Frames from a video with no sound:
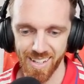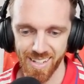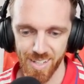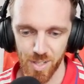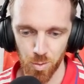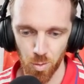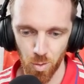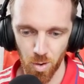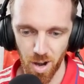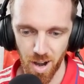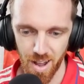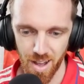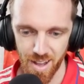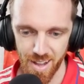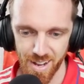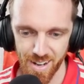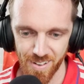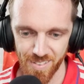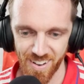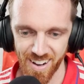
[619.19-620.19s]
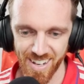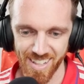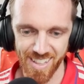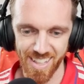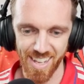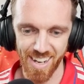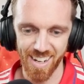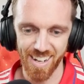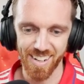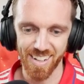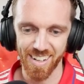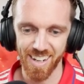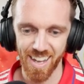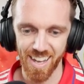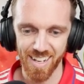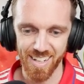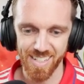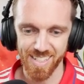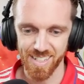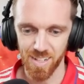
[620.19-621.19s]
it's right there,
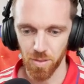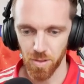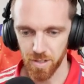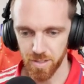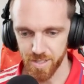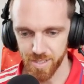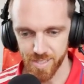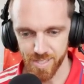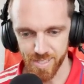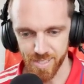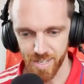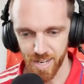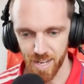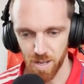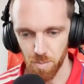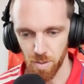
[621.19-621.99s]
and it's still there to this day.